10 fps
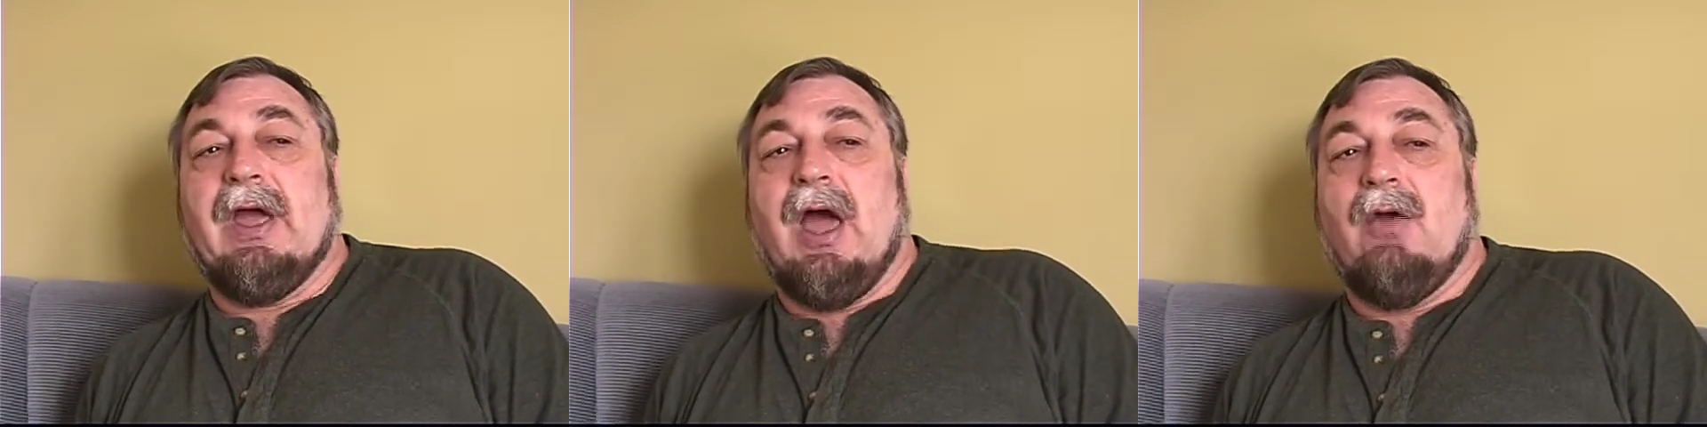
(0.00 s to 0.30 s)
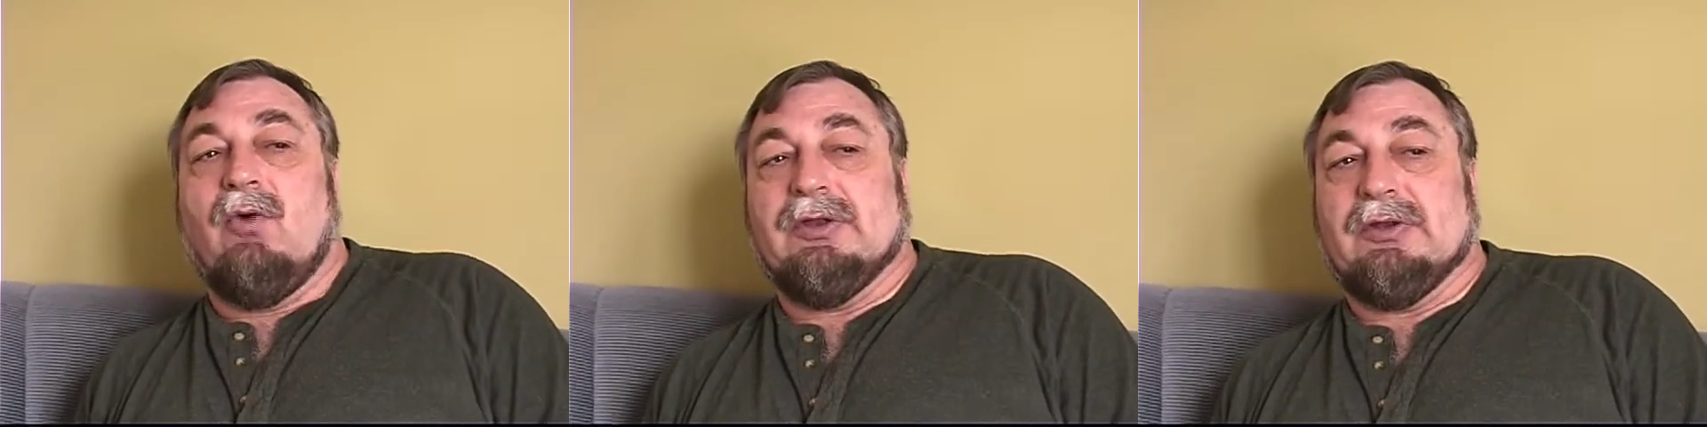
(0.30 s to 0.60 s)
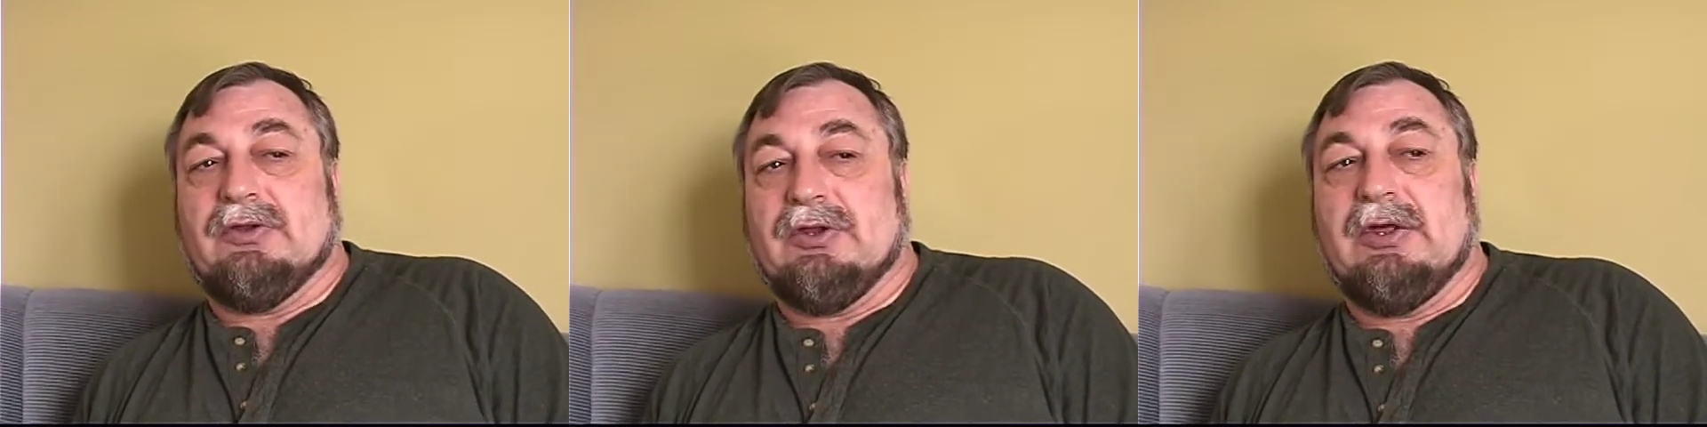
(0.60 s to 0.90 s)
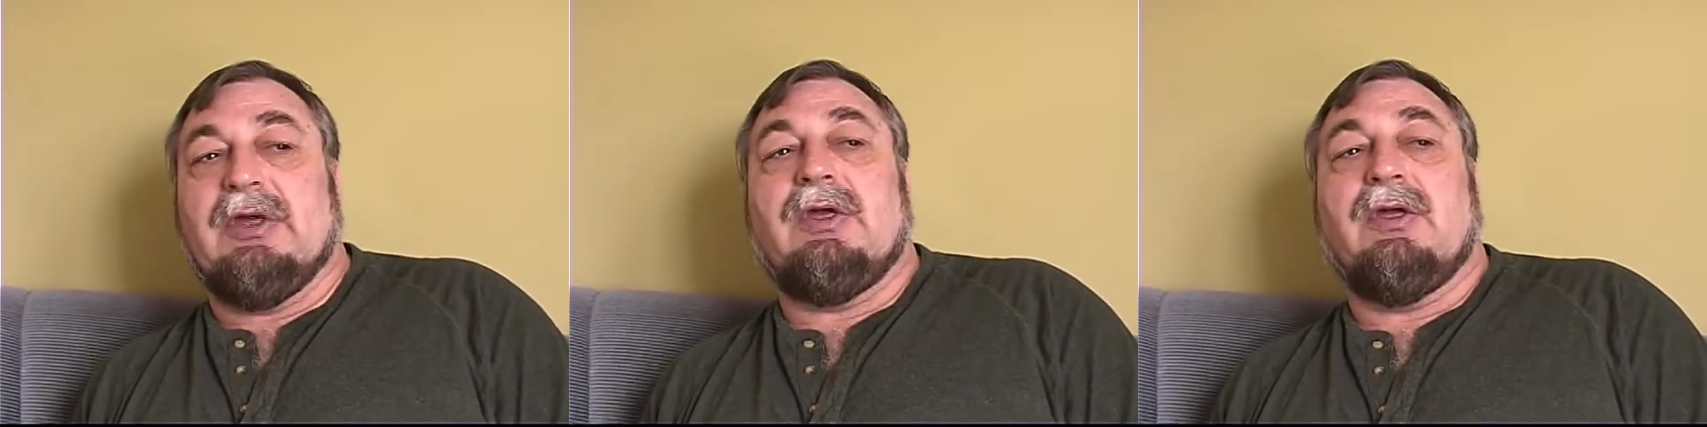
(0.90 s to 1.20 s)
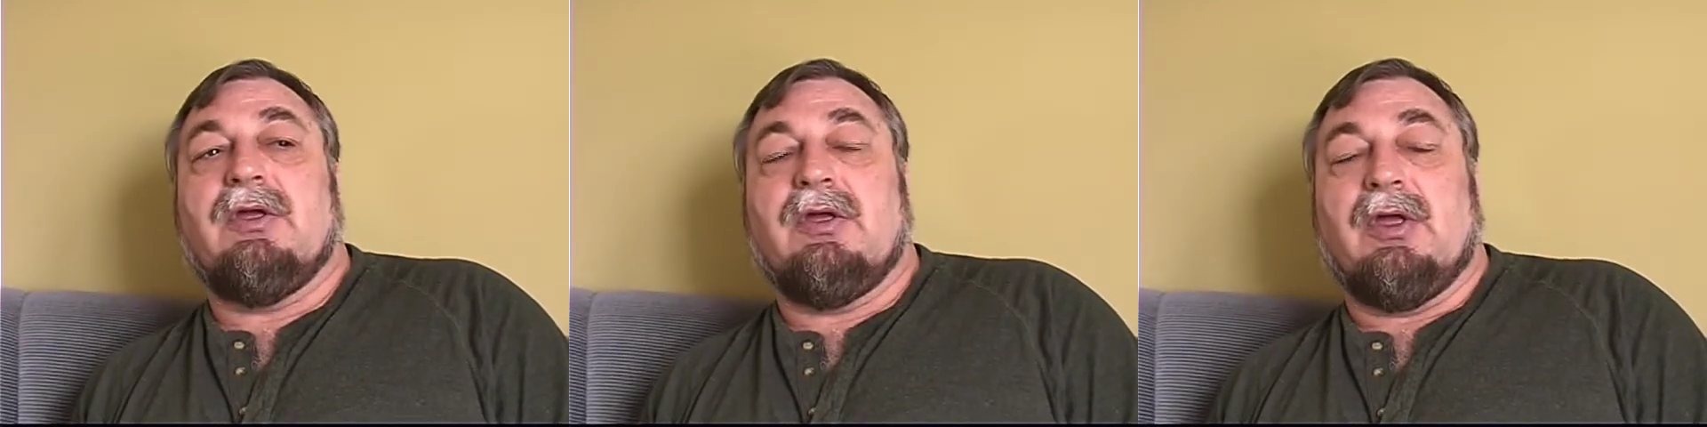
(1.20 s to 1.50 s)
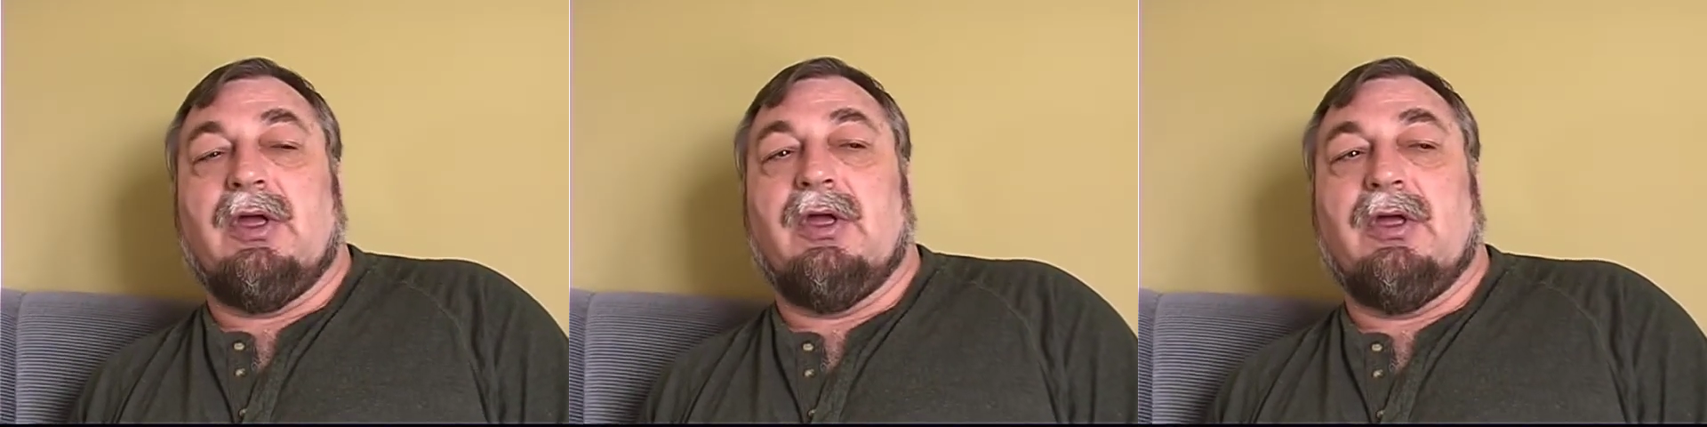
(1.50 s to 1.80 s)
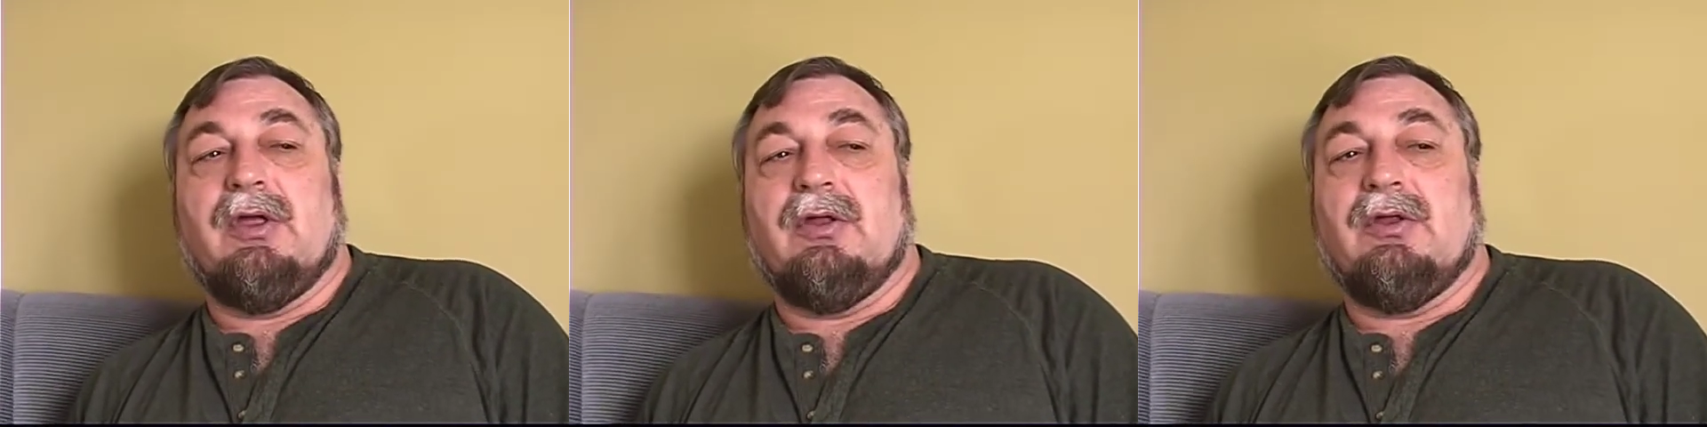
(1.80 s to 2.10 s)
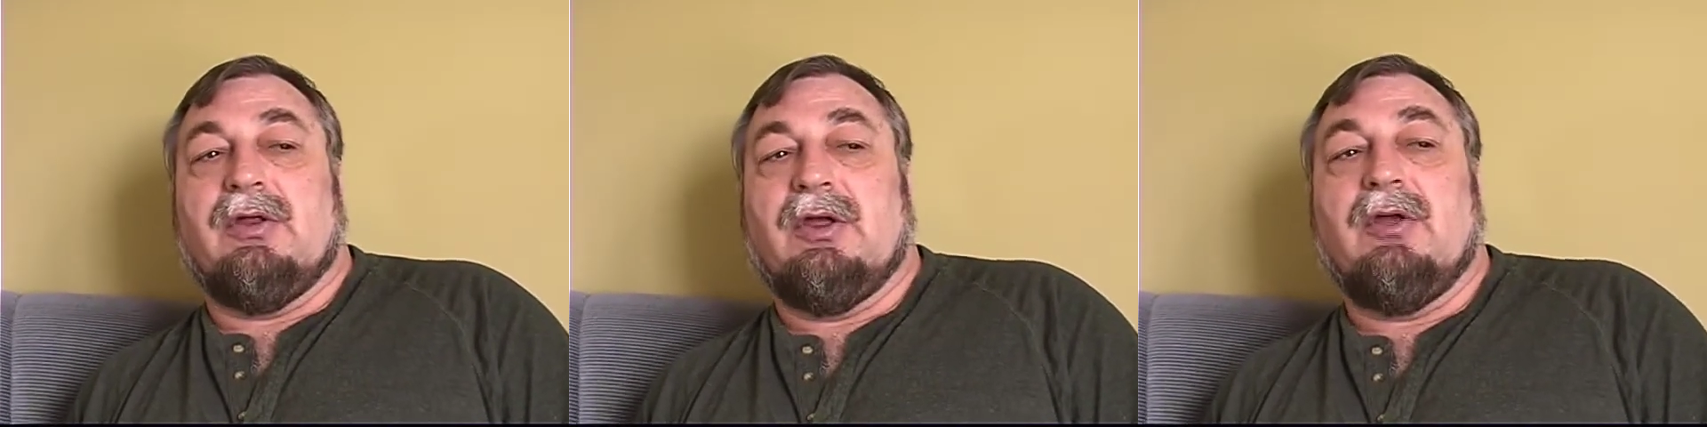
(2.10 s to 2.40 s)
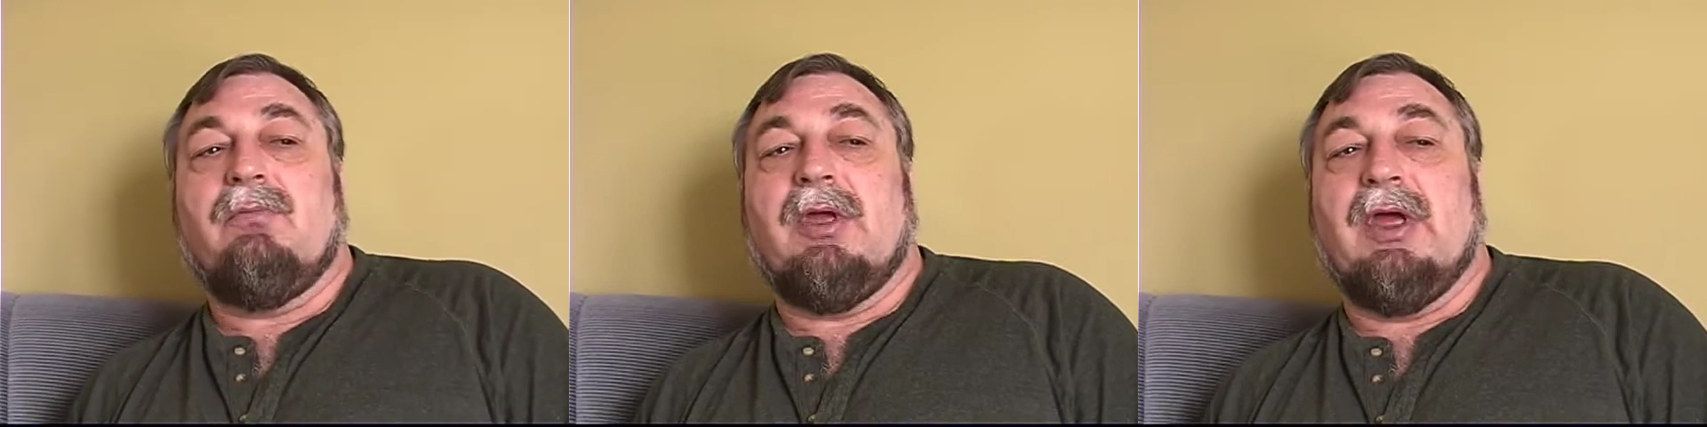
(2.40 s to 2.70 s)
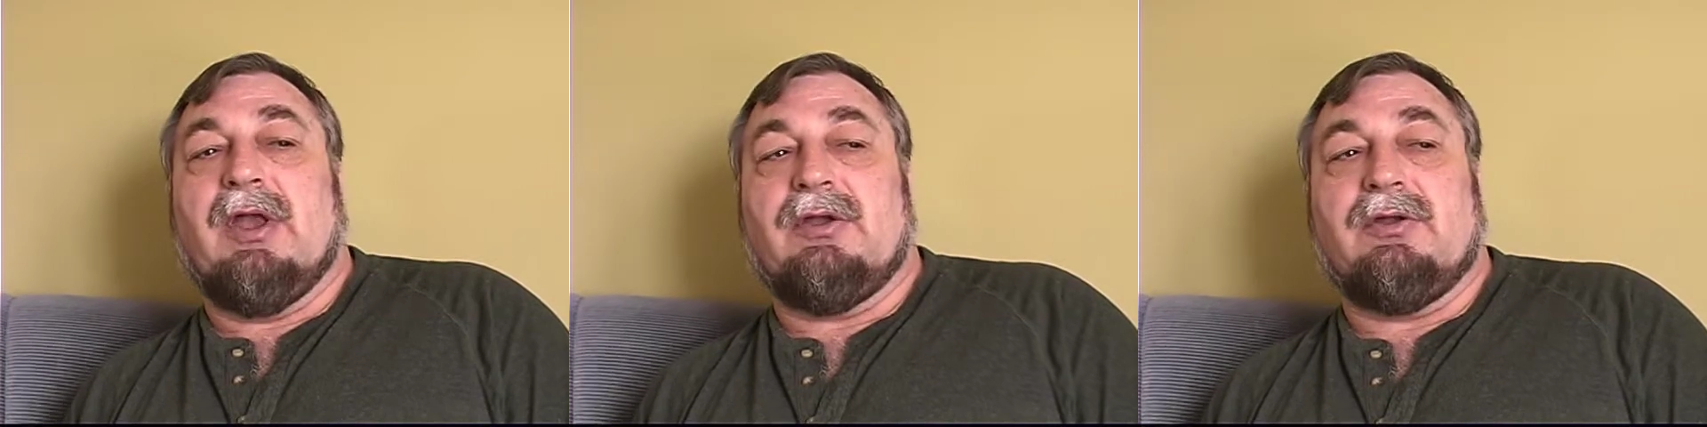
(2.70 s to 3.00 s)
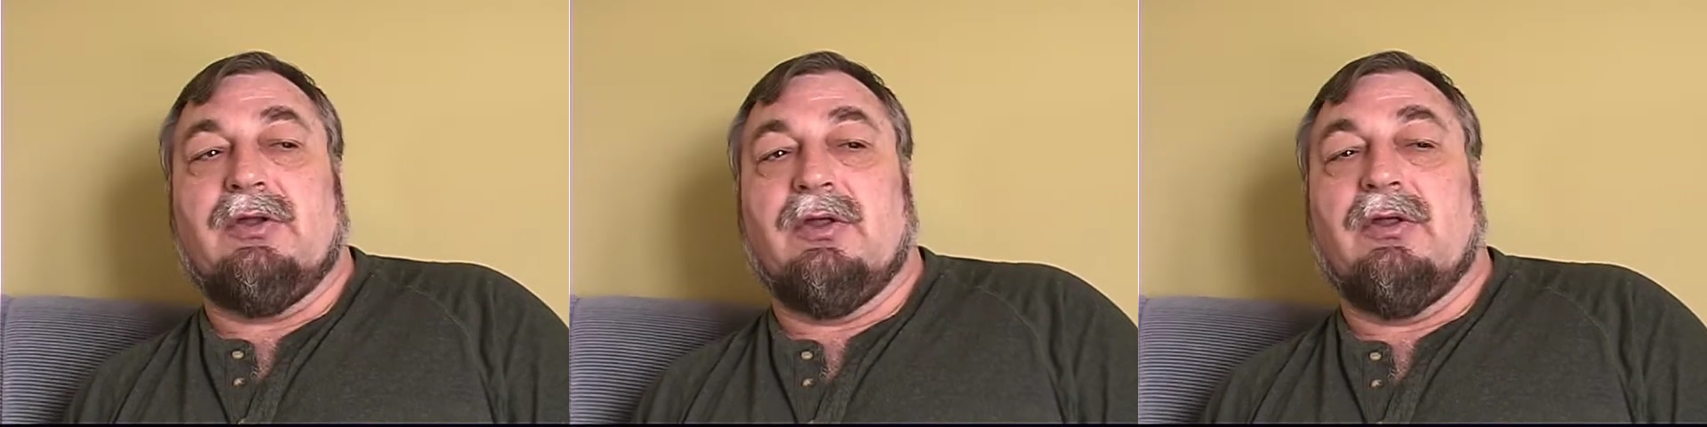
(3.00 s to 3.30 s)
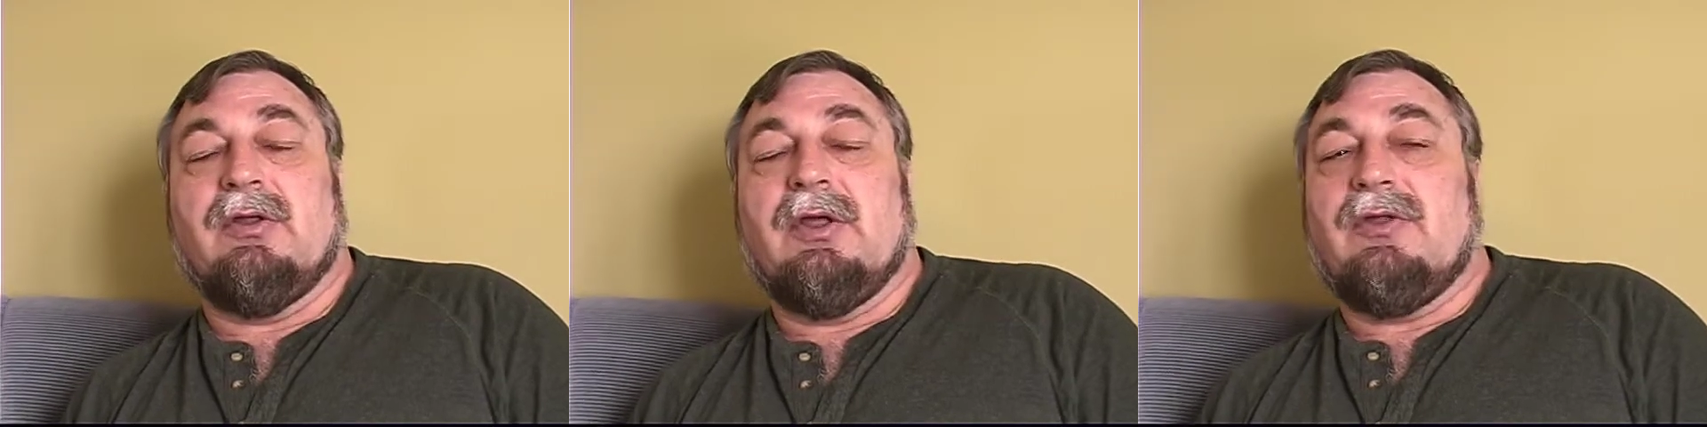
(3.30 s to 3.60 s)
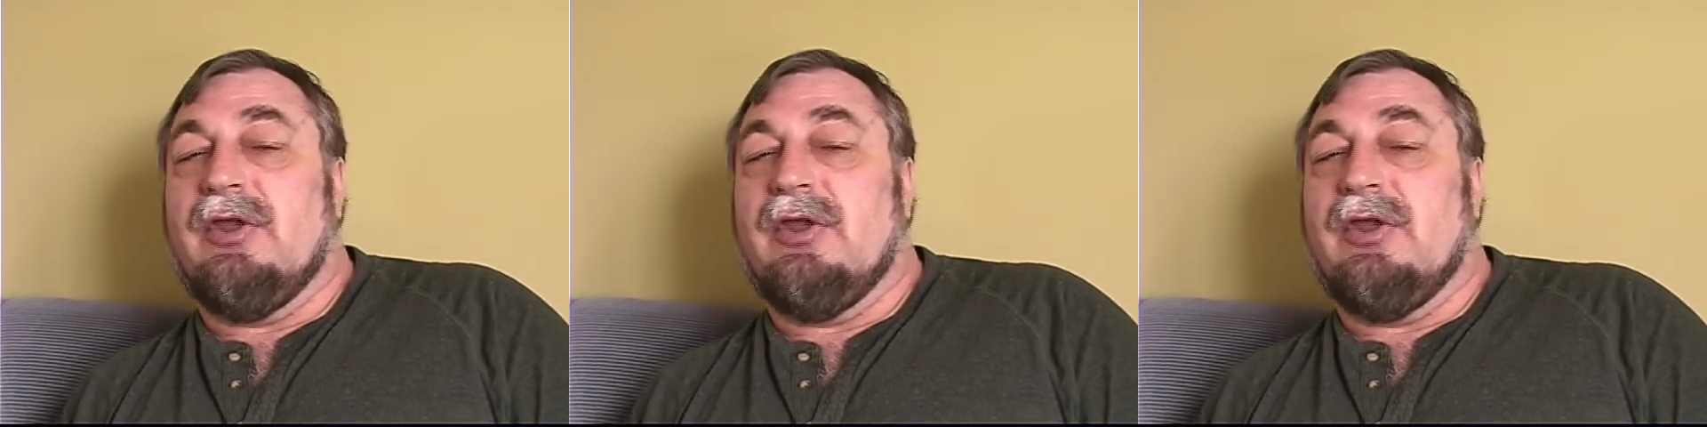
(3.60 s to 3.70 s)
I went to see him at the